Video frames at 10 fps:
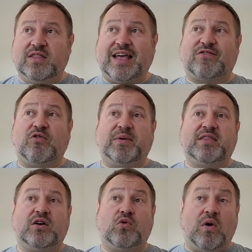That's what's been
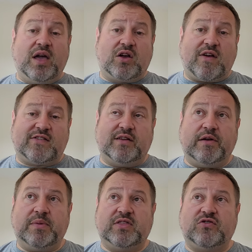done quite aggressively
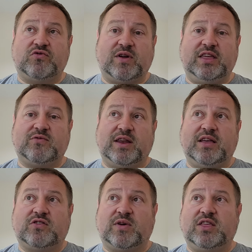in 2020
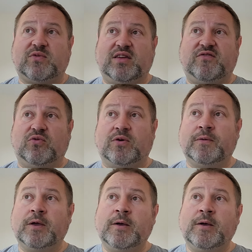and 2024.